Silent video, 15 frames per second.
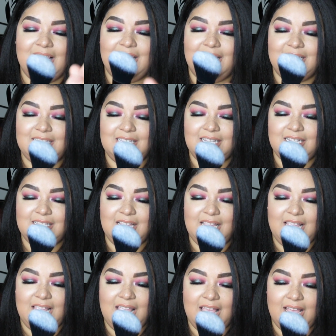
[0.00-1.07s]
This is
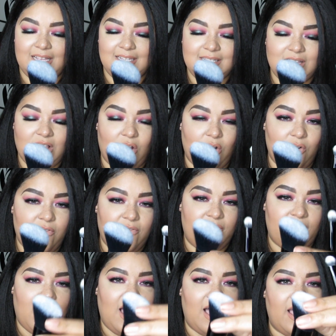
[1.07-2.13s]
the
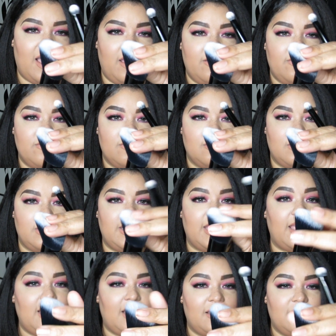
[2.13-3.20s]
ES05.
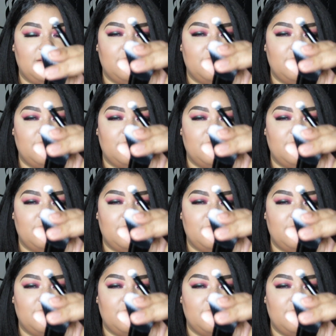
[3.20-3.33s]
Yeah.